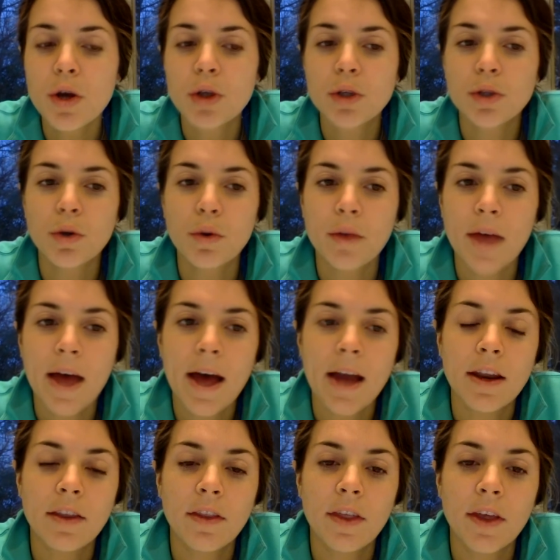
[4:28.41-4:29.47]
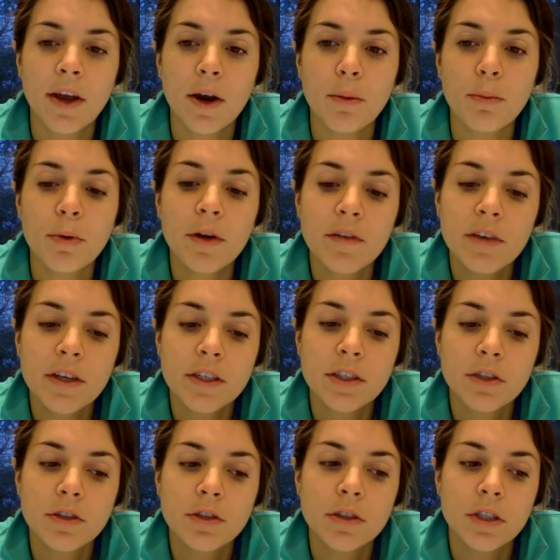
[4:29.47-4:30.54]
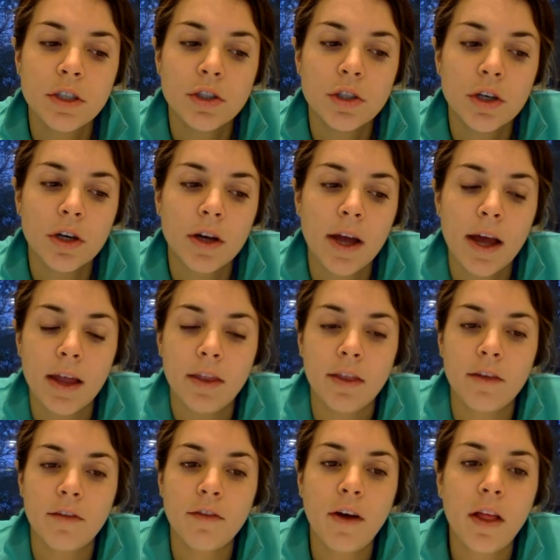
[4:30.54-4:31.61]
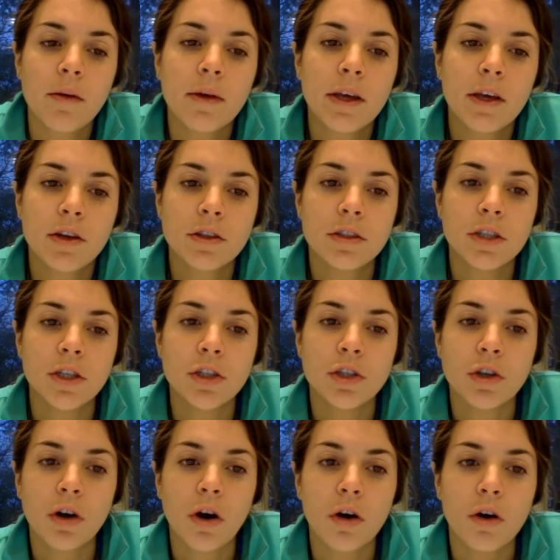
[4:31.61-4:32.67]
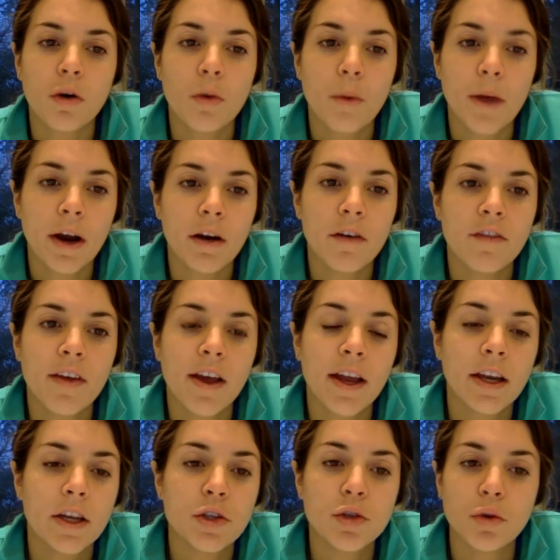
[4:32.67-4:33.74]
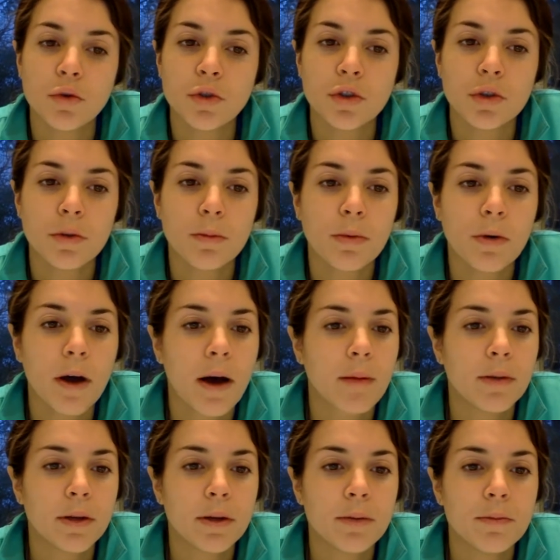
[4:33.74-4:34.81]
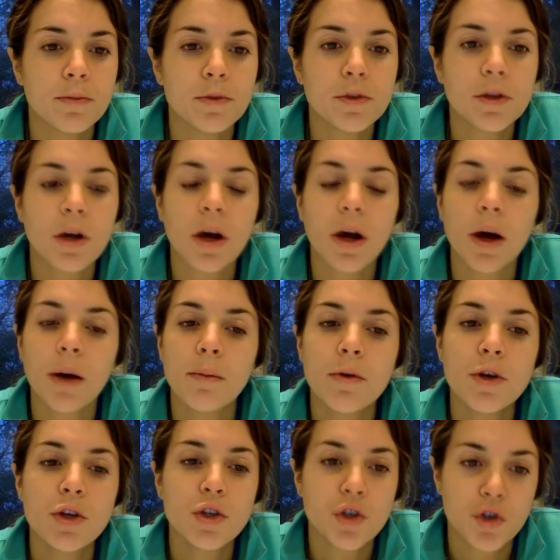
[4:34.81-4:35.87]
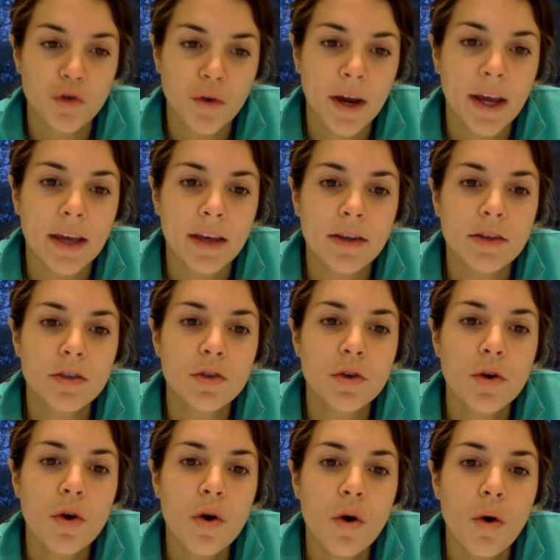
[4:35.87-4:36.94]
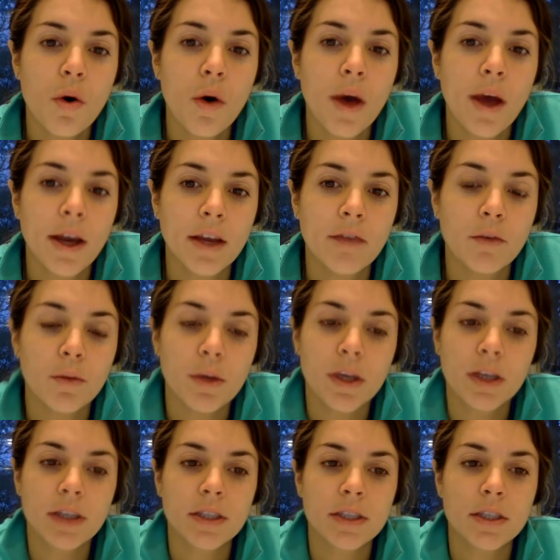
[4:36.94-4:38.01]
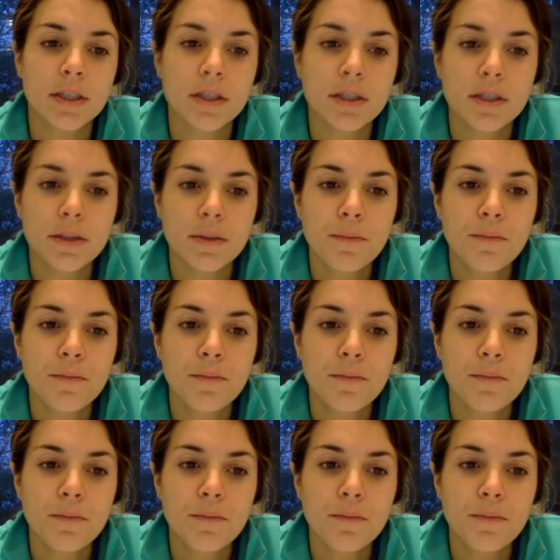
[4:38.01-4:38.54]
so that their previous year's teacher and the following year's teacher are aware of any social problems, strengths, and even weaknesses.